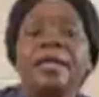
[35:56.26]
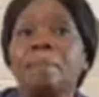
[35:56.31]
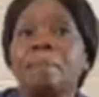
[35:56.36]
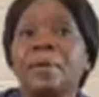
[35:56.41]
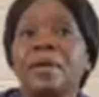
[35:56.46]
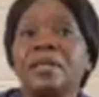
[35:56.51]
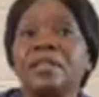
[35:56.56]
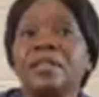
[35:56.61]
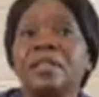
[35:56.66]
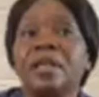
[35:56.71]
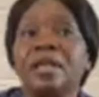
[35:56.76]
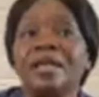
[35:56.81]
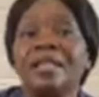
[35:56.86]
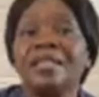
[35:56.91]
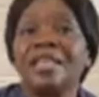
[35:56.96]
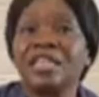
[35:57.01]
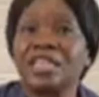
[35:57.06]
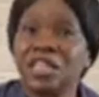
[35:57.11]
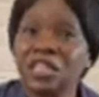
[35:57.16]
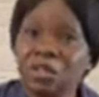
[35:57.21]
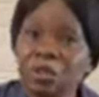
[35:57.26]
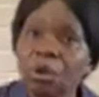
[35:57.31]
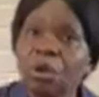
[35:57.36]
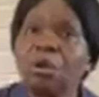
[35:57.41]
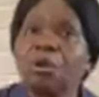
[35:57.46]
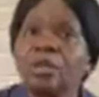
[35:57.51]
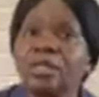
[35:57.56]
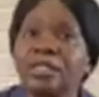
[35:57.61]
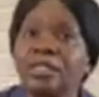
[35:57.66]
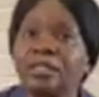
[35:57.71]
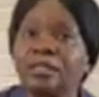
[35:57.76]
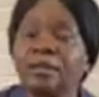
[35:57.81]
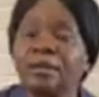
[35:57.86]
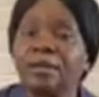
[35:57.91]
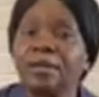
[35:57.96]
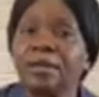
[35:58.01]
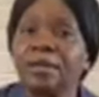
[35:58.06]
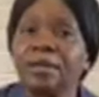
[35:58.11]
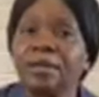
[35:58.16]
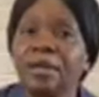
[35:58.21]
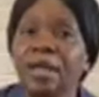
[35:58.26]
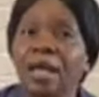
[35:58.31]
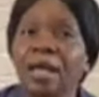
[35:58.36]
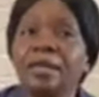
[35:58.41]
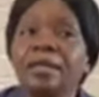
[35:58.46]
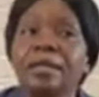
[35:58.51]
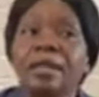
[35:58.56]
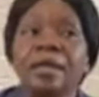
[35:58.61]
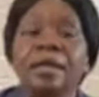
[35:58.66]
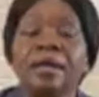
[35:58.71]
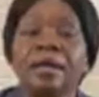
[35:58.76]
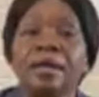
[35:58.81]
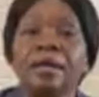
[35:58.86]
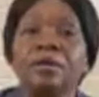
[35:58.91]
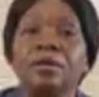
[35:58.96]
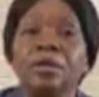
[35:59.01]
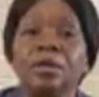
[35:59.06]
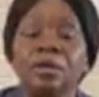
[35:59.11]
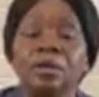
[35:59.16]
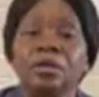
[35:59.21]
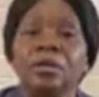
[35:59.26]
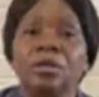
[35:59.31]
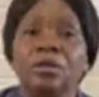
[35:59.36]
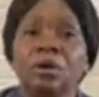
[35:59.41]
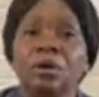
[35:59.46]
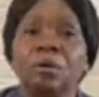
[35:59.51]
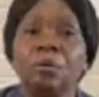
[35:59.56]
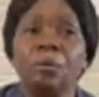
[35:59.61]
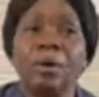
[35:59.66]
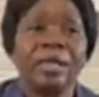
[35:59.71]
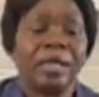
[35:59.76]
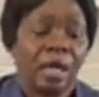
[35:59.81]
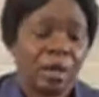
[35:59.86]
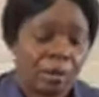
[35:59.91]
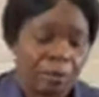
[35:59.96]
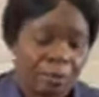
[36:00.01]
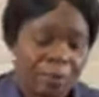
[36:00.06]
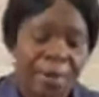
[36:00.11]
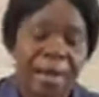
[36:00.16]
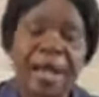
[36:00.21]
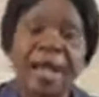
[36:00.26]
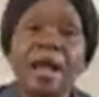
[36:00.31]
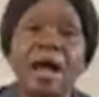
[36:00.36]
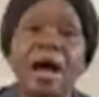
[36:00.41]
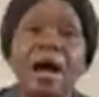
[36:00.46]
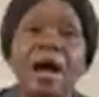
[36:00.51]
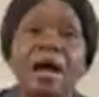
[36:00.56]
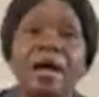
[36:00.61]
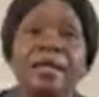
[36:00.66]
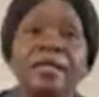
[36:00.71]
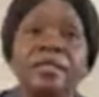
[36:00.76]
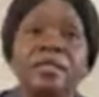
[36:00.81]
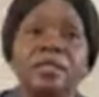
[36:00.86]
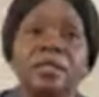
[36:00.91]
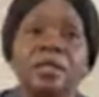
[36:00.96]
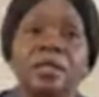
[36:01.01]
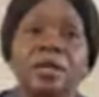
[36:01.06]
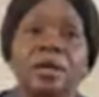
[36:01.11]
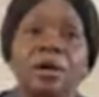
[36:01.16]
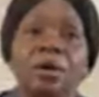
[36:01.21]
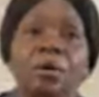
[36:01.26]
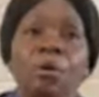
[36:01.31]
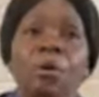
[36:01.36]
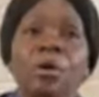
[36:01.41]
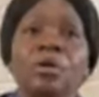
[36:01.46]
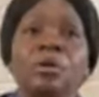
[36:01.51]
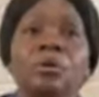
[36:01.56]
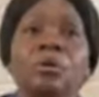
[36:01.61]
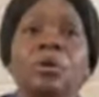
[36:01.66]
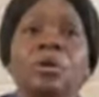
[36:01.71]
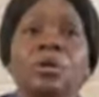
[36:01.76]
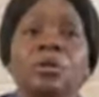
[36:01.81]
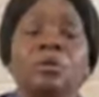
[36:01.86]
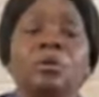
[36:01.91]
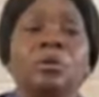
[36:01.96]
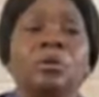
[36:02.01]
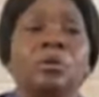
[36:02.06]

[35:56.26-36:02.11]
keeping the genealogy, and you know, whether you pray hard or you